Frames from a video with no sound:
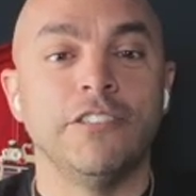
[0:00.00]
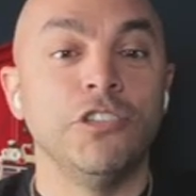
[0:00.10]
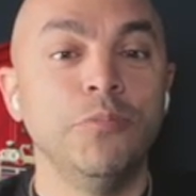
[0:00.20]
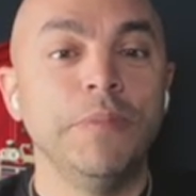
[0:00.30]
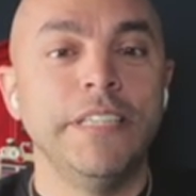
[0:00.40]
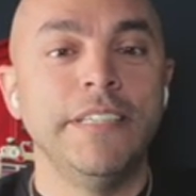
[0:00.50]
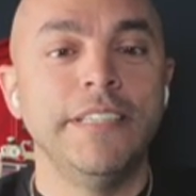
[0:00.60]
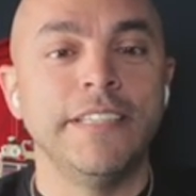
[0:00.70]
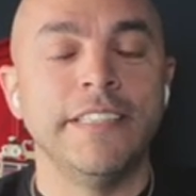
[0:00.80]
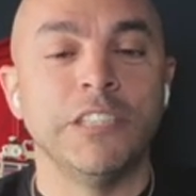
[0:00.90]
to
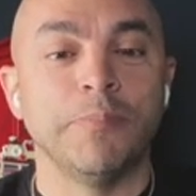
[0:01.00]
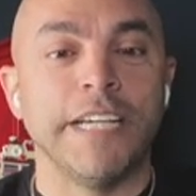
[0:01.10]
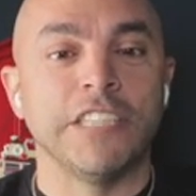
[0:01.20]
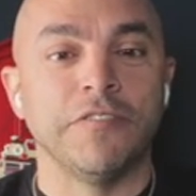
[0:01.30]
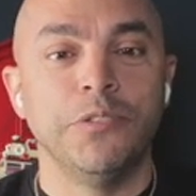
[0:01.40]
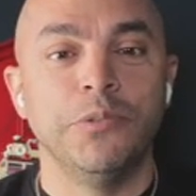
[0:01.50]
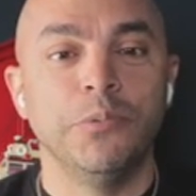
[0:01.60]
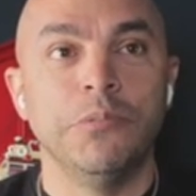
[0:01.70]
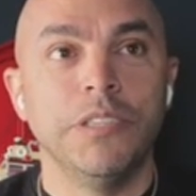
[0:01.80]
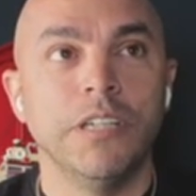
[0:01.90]
me in these past few